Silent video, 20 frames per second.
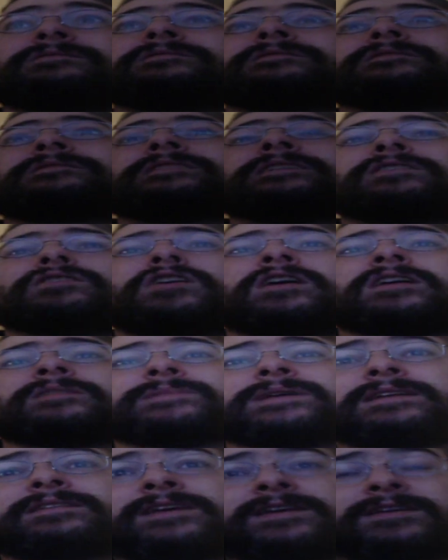the
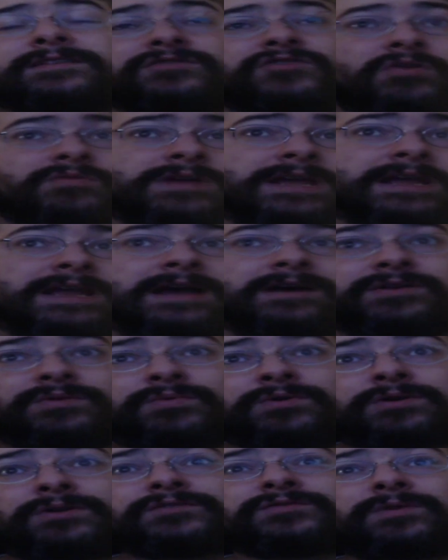economy. I like knowing how the
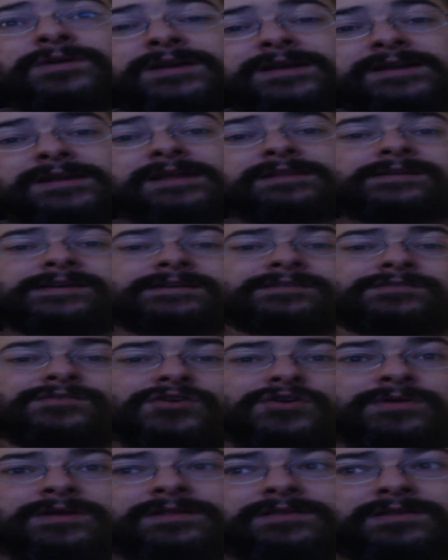world's working. I like
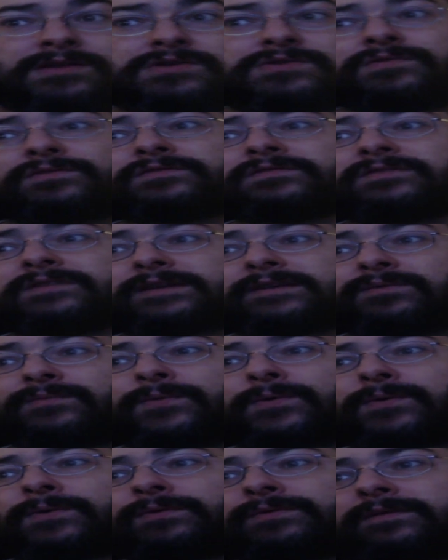knowing the news, like the
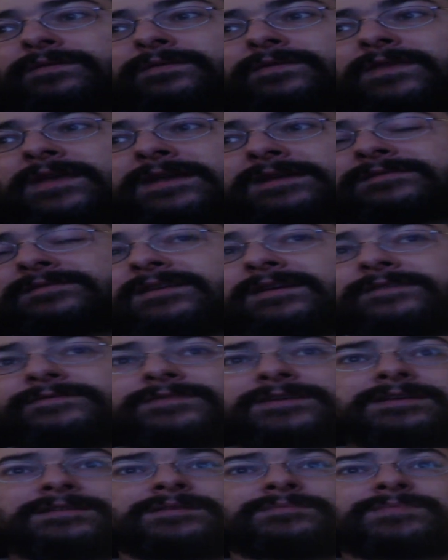world things. And I
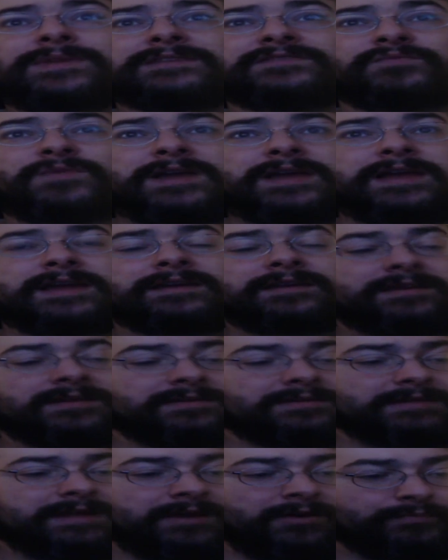figured the best way I
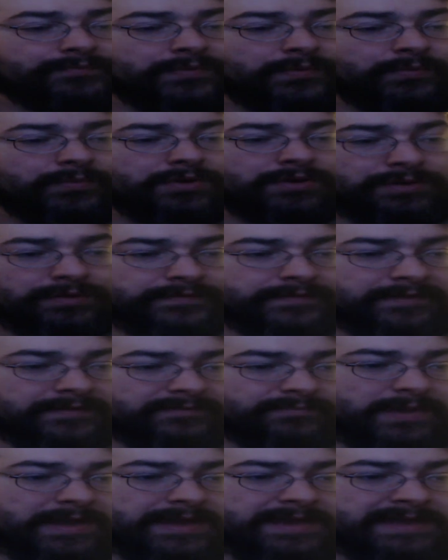can help the world
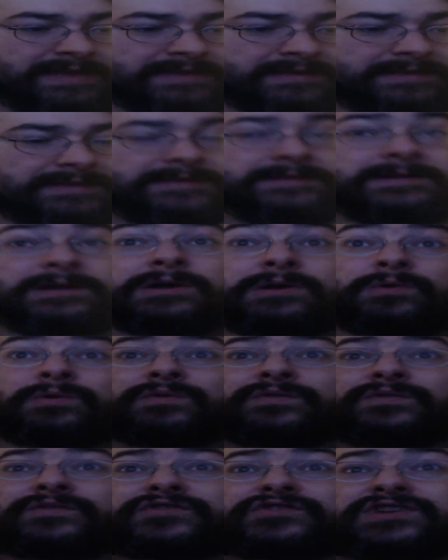is by
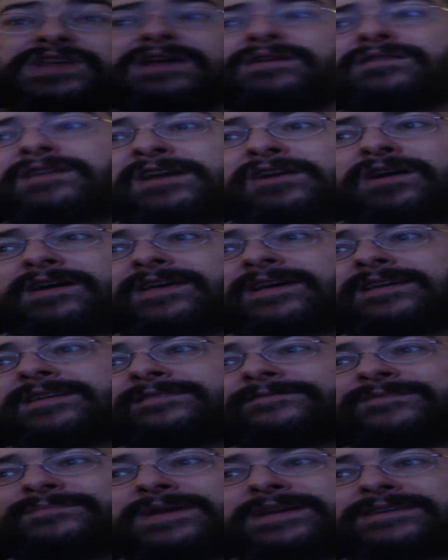sharing all that
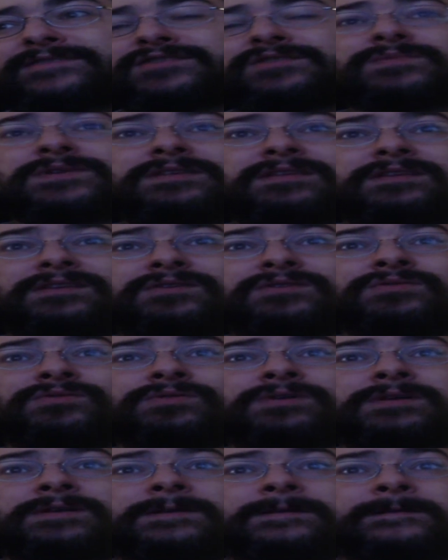information with
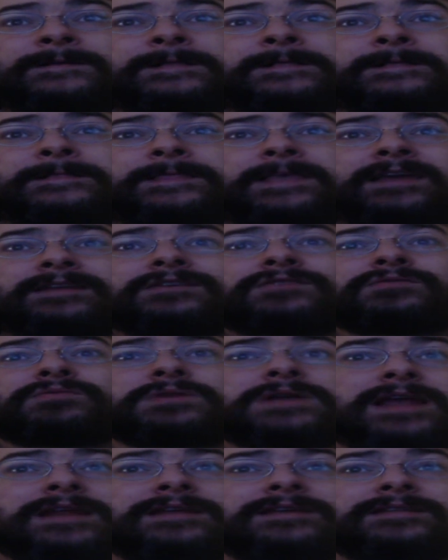you and
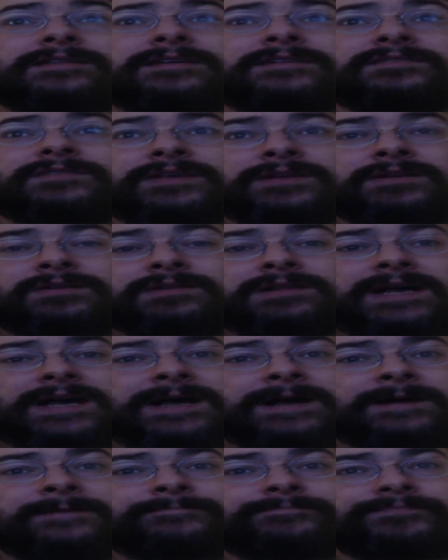creating these
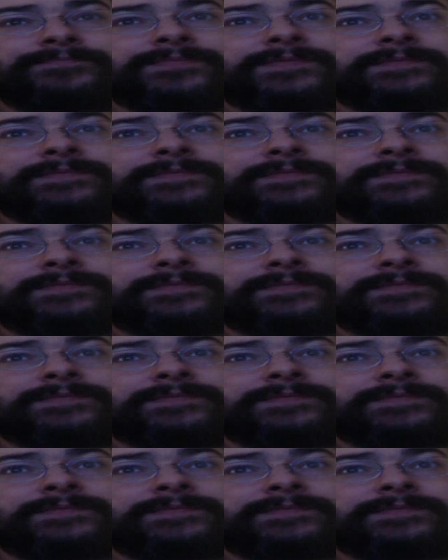little